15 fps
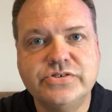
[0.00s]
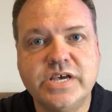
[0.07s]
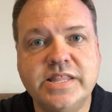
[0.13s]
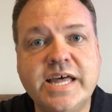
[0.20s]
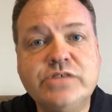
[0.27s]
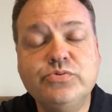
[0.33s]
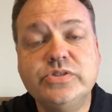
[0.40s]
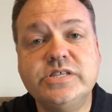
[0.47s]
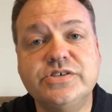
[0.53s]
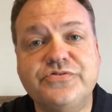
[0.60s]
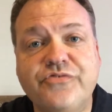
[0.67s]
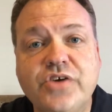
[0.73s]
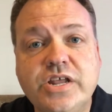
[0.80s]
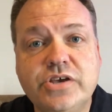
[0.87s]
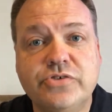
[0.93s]
And that's what this
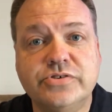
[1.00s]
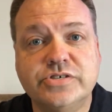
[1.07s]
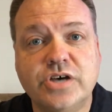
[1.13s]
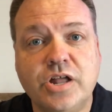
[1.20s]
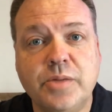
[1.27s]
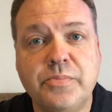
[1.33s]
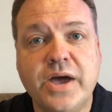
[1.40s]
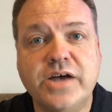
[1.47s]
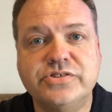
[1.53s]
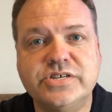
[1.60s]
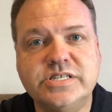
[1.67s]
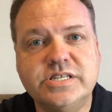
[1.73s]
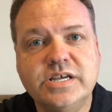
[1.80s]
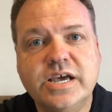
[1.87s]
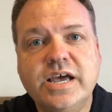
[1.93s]
video is all about,
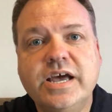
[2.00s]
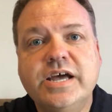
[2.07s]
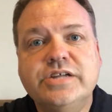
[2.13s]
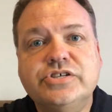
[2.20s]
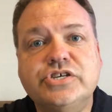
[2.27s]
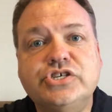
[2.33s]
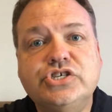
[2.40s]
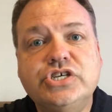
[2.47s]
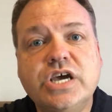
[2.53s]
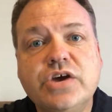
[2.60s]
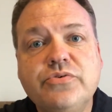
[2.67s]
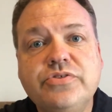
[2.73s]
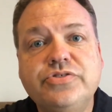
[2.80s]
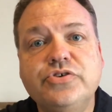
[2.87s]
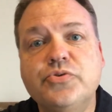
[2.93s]
to
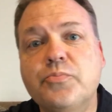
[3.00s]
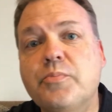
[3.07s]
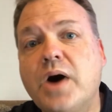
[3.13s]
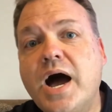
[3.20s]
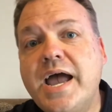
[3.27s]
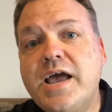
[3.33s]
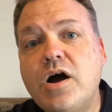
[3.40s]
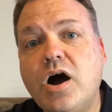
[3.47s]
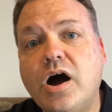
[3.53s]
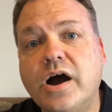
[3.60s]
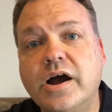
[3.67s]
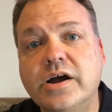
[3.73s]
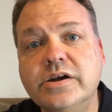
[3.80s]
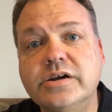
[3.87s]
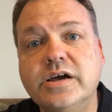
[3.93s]
share with you my
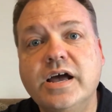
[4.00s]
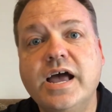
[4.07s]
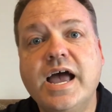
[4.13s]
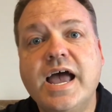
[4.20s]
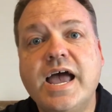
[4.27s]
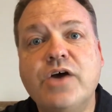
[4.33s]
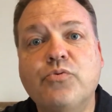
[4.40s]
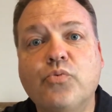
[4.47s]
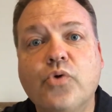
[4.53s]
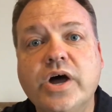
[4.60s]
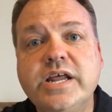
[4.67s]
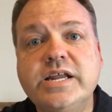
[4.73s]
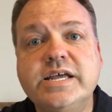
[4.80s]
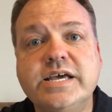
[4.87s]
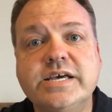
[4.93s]
heart and
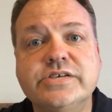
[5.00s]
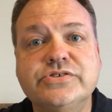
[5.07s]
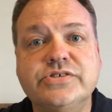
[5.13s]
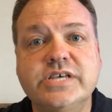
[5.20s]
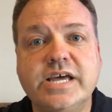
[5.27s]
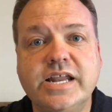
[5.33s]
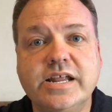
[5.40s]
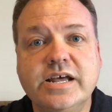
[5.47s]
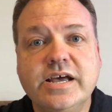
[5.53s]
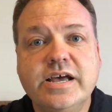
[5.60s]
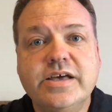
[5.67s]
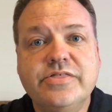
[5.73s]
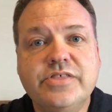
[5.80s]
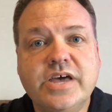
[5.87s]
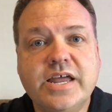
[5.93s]
what it is
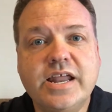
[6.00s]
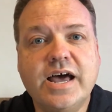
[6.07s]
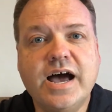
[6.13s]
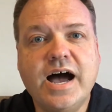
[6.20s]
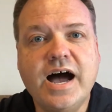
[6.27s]
that